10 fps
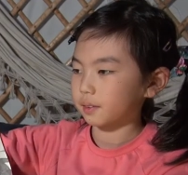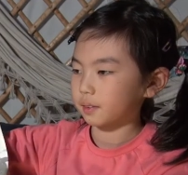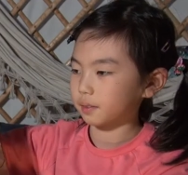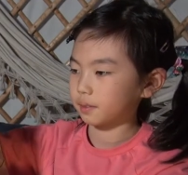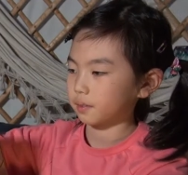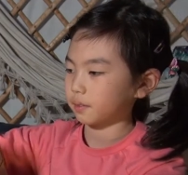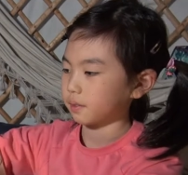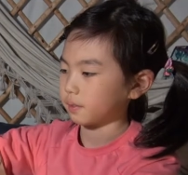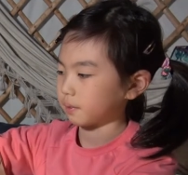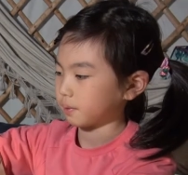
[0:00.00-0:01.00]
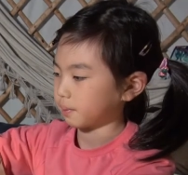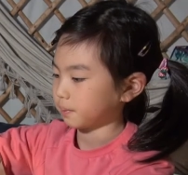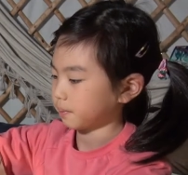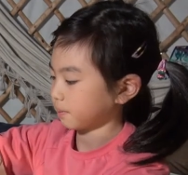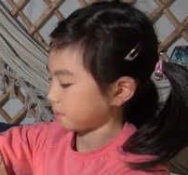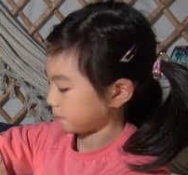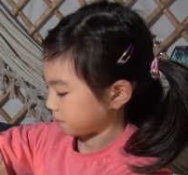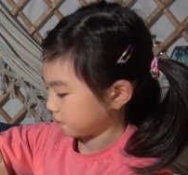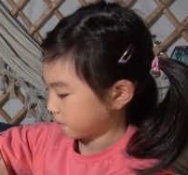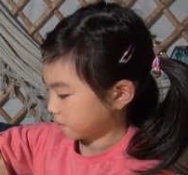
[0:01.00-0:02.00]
(no one is talking)